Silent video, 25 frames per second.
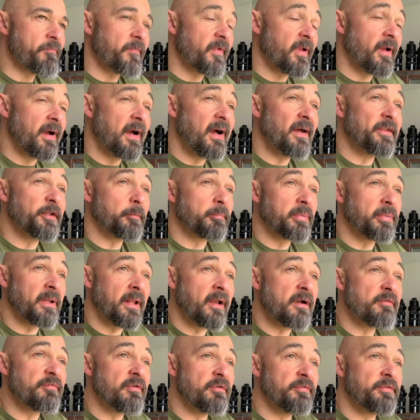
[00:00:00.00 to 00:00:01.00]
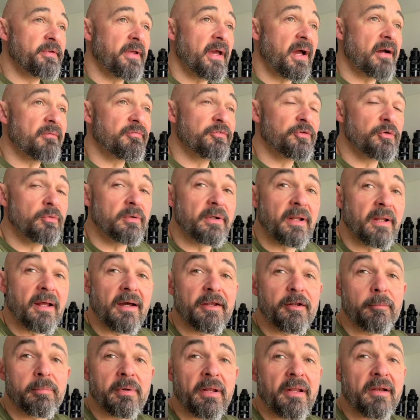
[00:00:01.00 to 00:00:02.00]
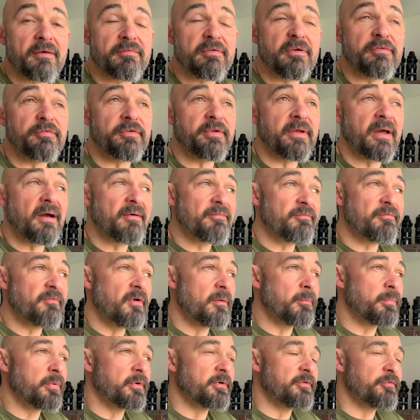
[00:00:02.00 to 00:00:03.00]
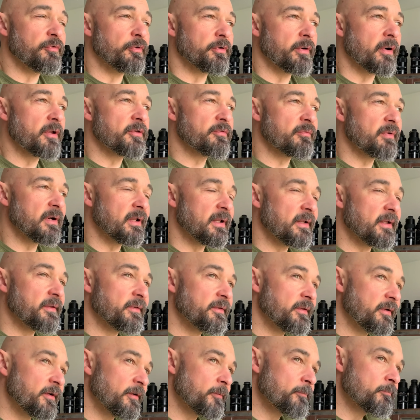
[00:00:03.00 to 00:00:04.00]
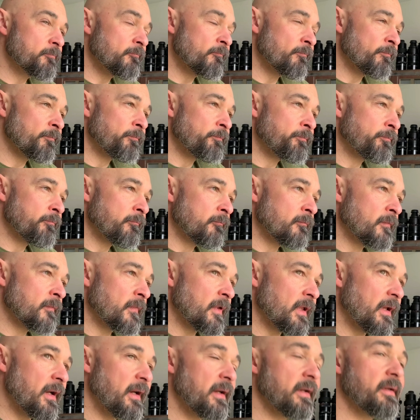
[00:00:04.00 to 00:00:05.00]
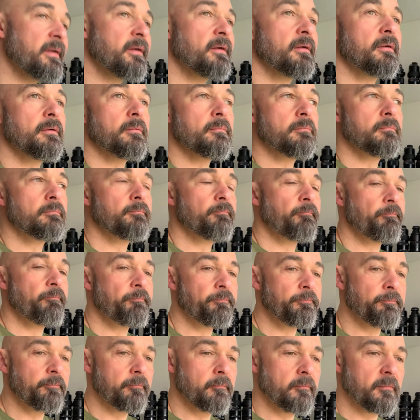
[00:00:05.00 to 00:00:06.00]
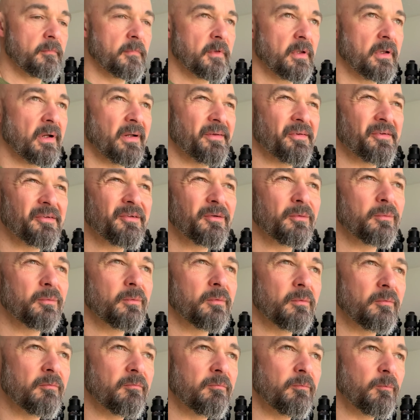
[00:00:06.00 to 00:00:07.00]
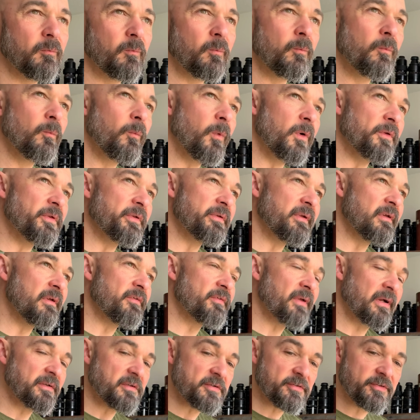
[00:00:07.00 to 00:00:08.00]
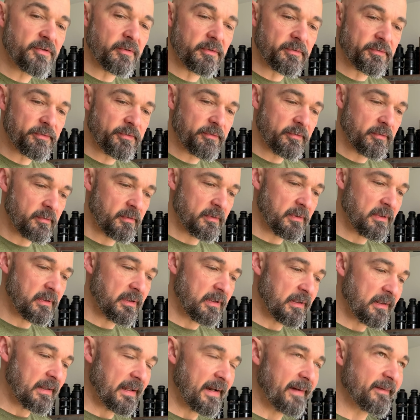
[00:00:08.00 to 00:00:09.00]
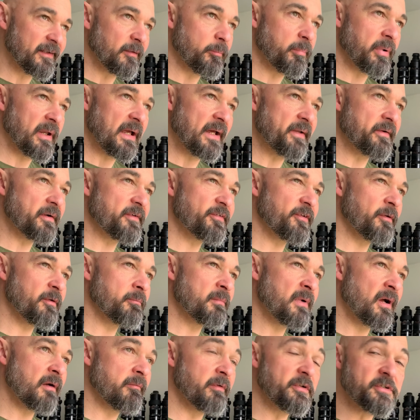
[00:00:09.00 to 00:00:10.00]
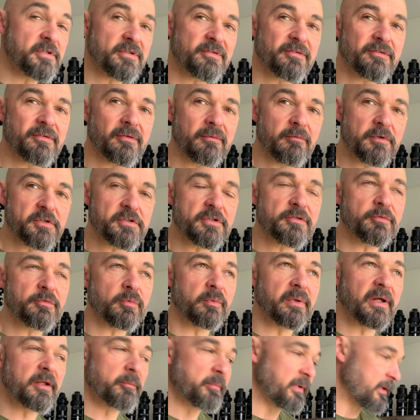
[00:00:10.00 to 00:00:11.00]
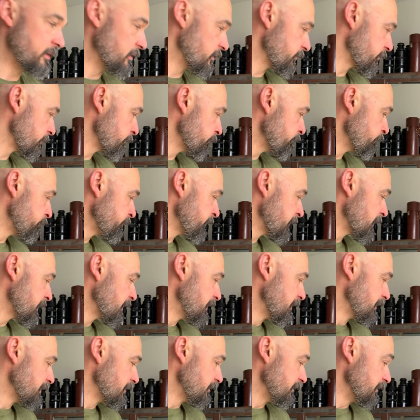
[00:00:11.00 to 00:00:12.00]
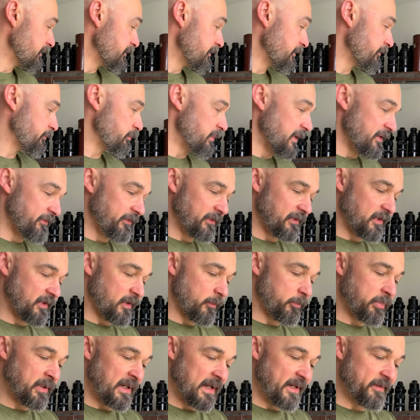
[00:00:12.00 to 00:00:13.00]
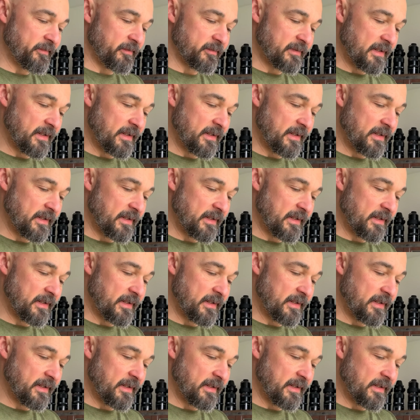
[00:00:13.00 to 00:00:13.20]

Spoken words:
I had a Planar 50 f2 and I had a Planar 50 f1.4 as well, and I don't know what it is. I just don't like the Planar somehow, which is weird, because this is basically a Planar.